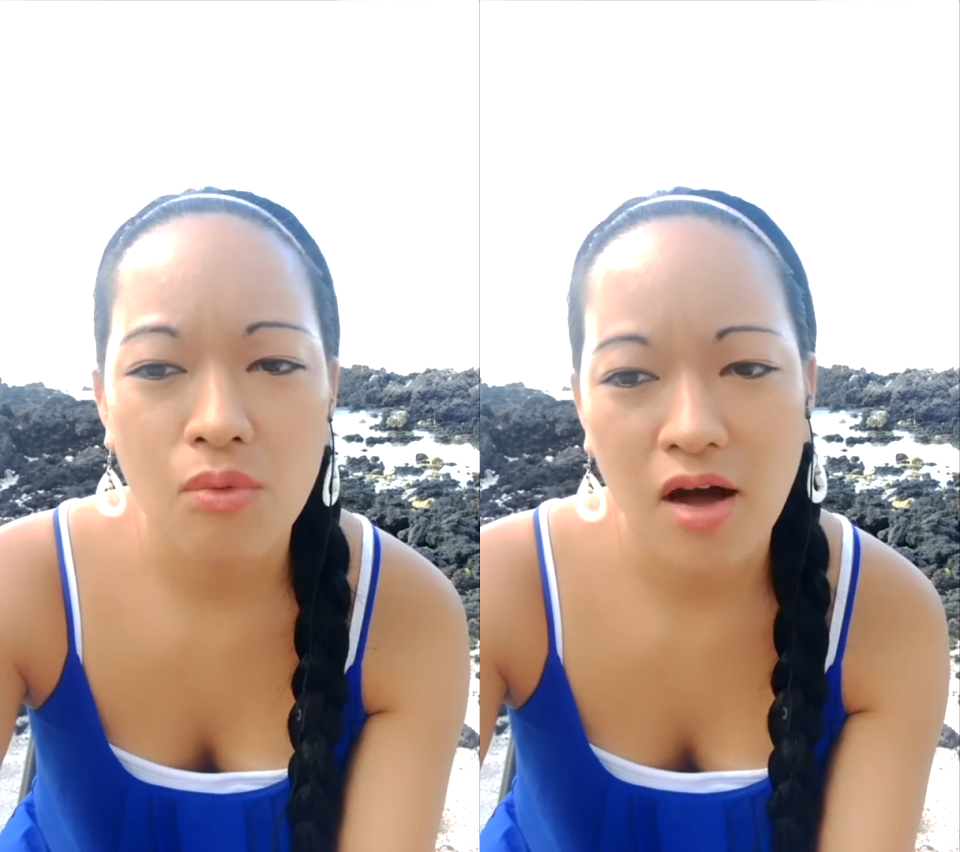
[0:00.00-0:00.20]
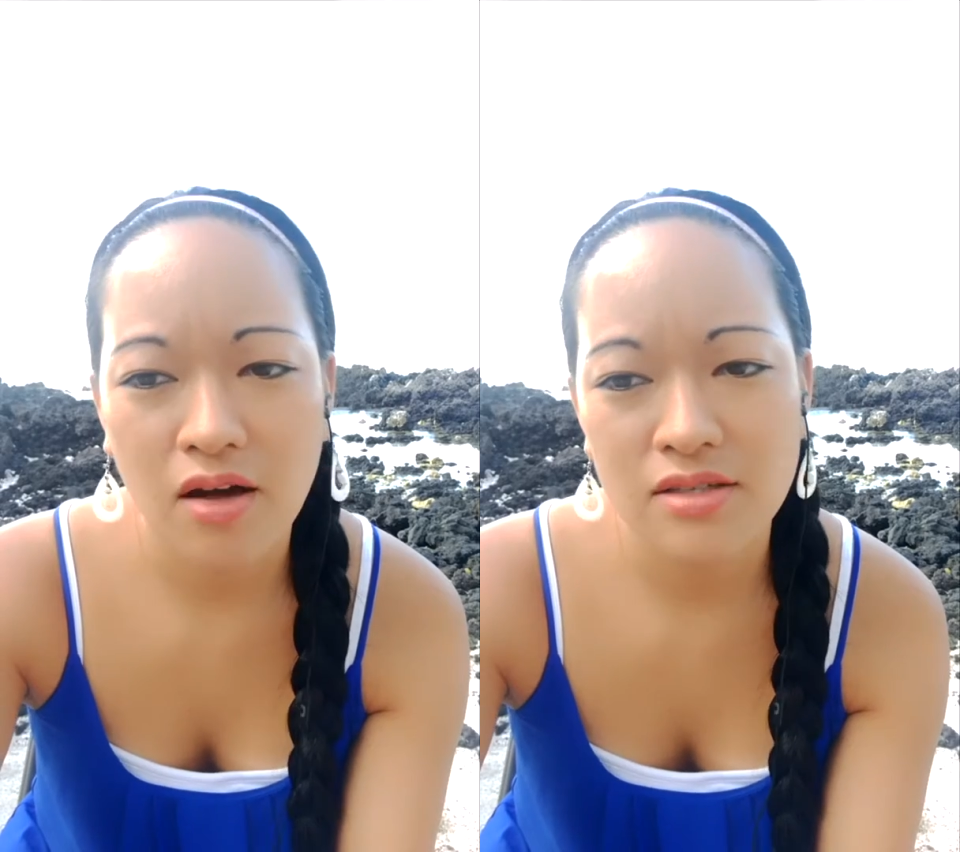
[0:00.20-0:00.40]

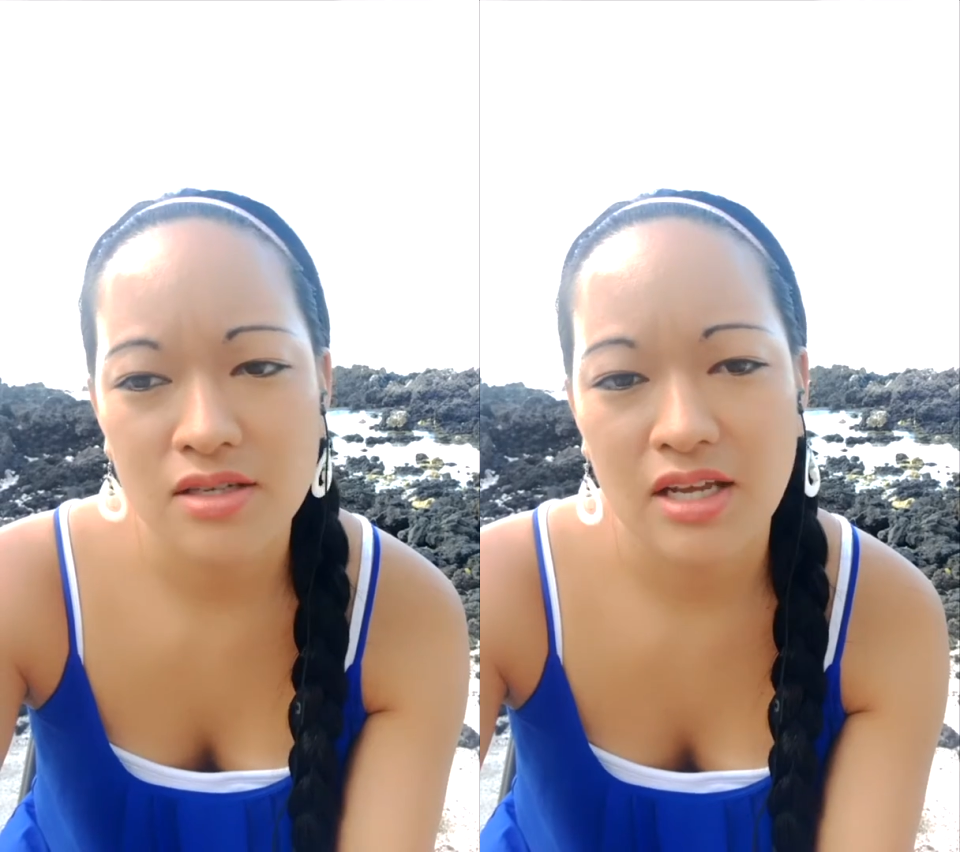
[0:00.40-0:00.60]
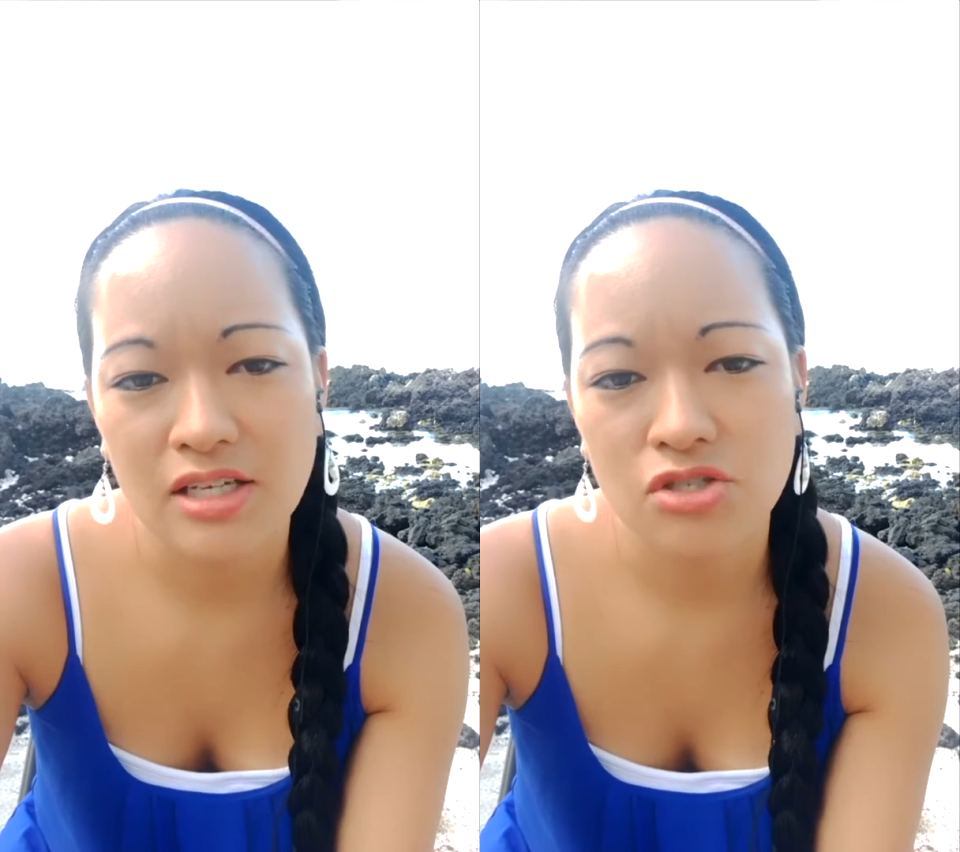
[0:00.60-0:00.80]
walks
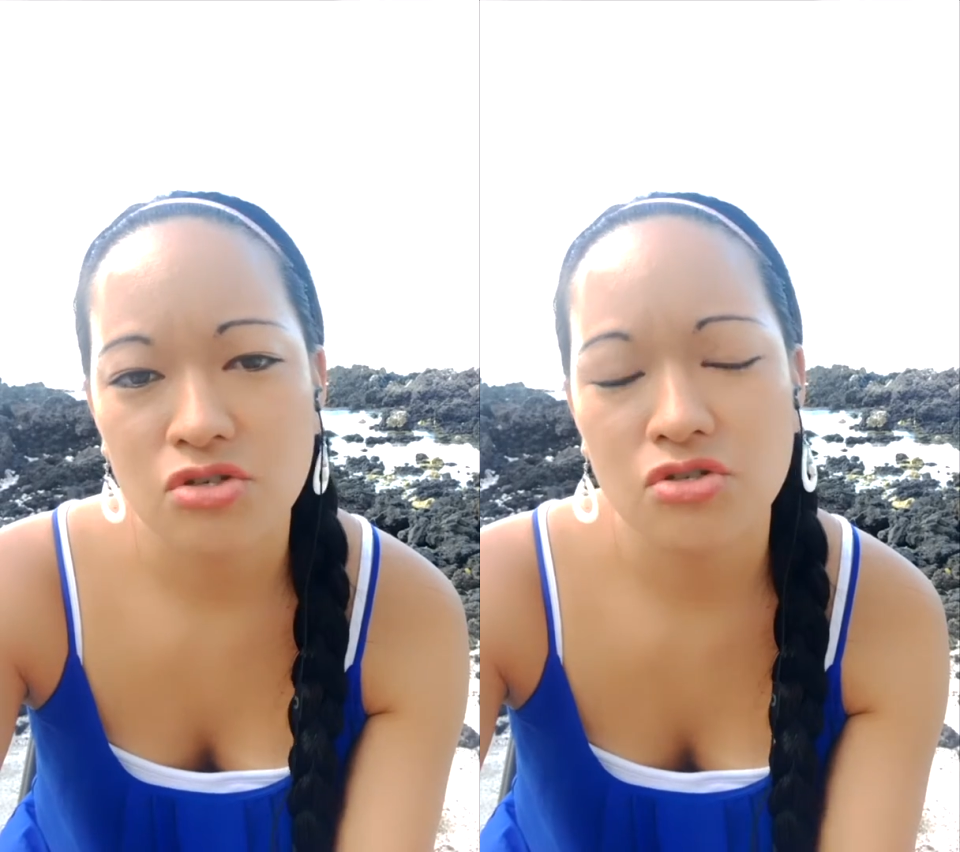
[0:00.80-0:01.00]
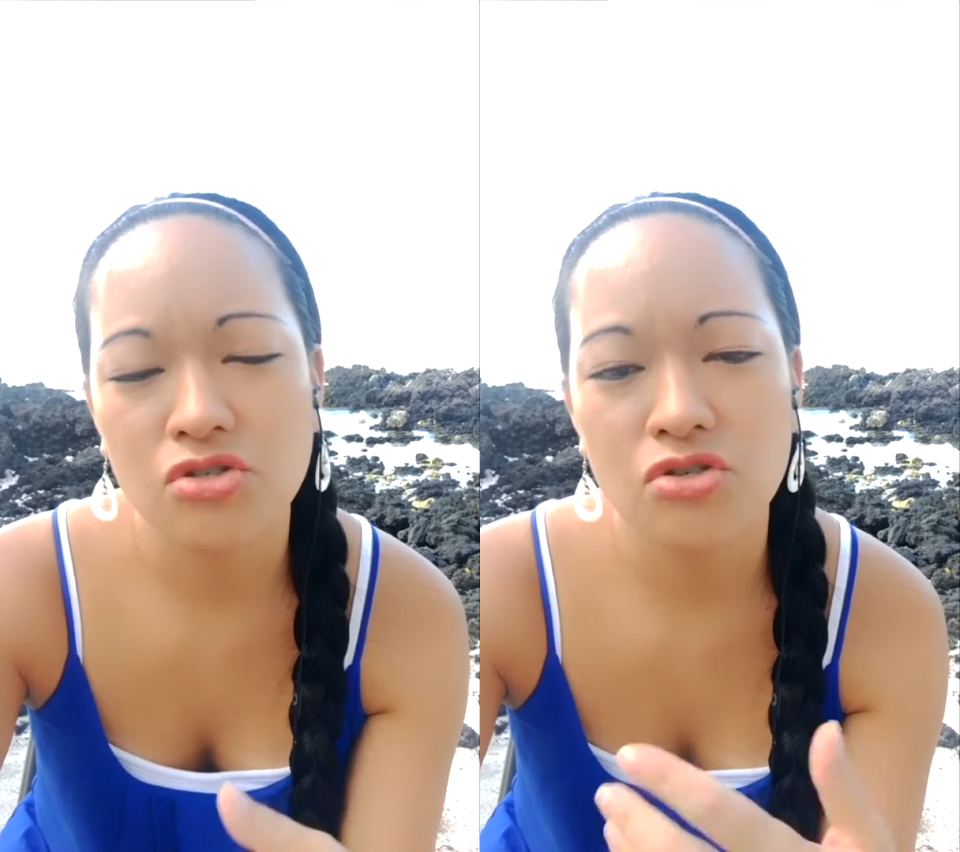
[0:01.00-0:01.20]
in
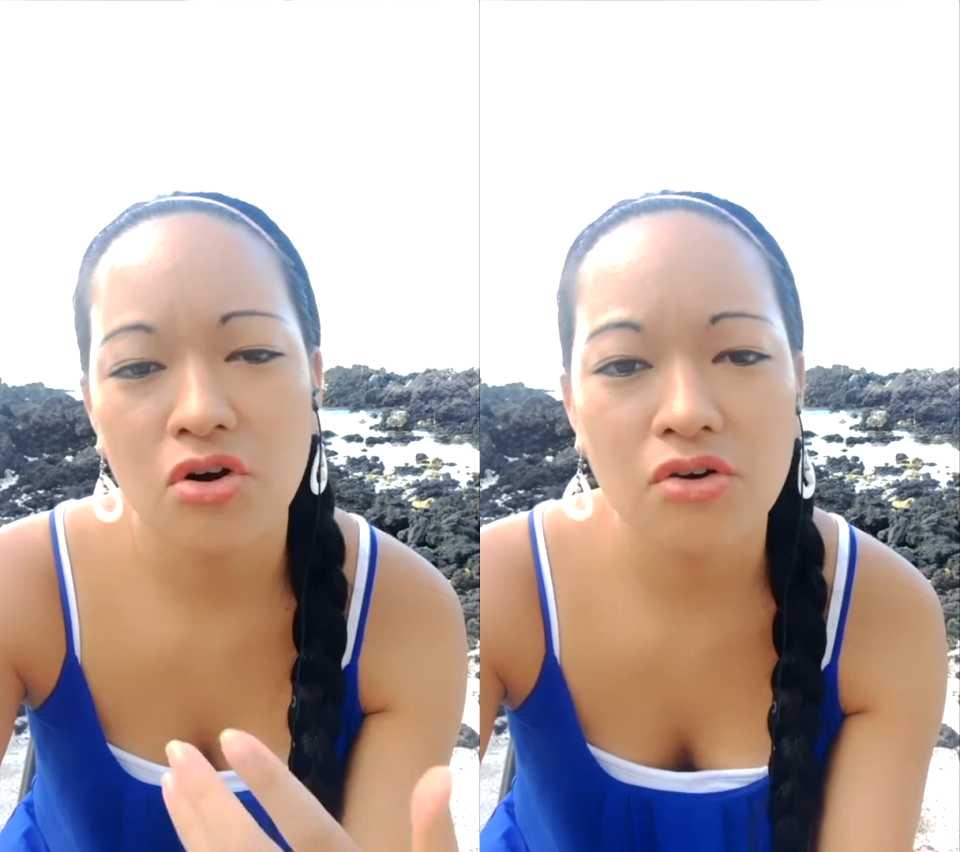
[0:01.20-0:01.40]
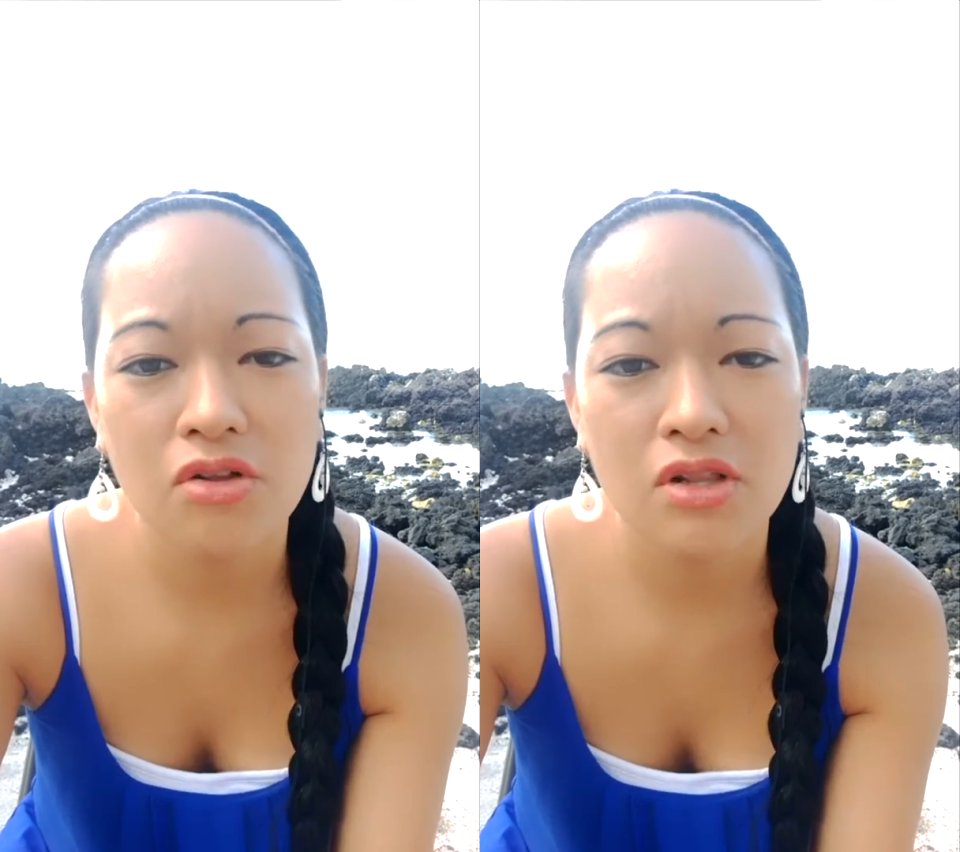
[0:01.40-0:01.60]
nature,
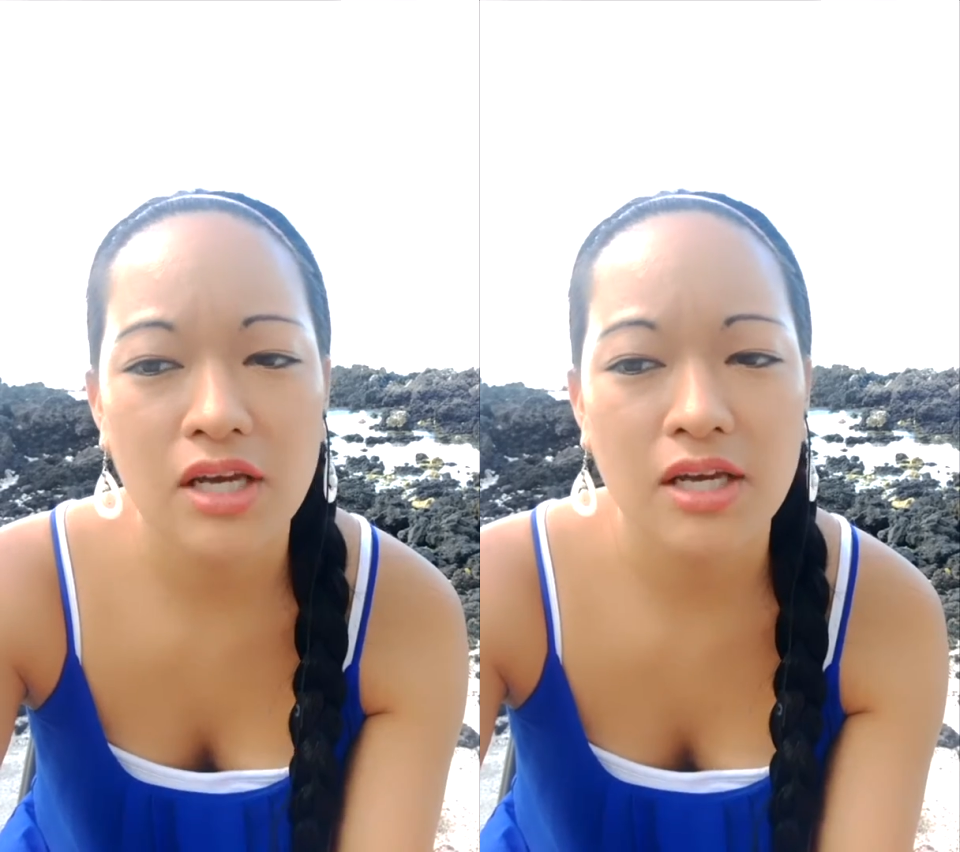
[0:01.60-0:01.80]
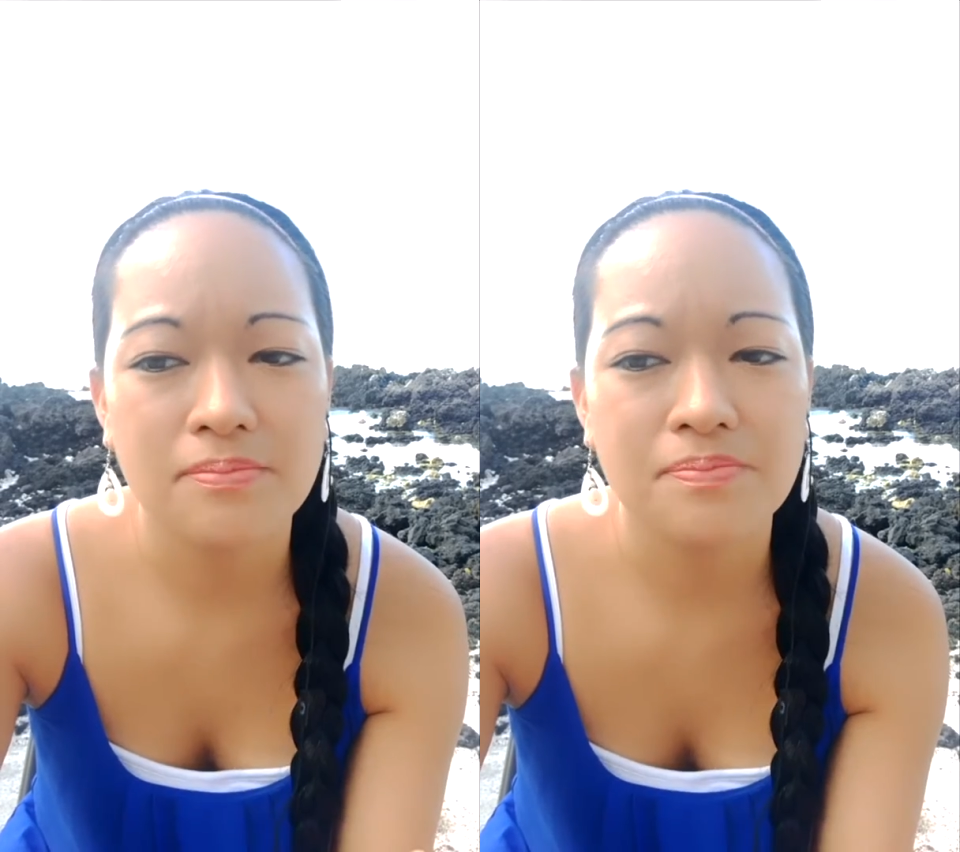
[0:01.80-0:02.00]

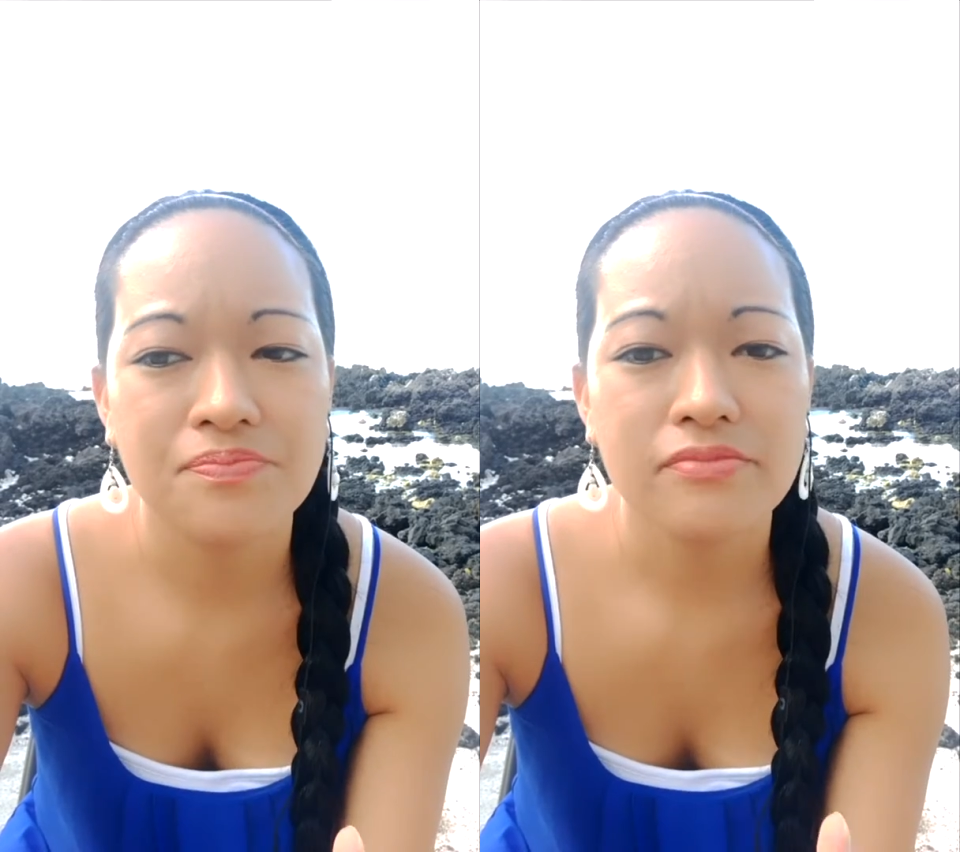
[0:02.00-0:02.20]
journaling,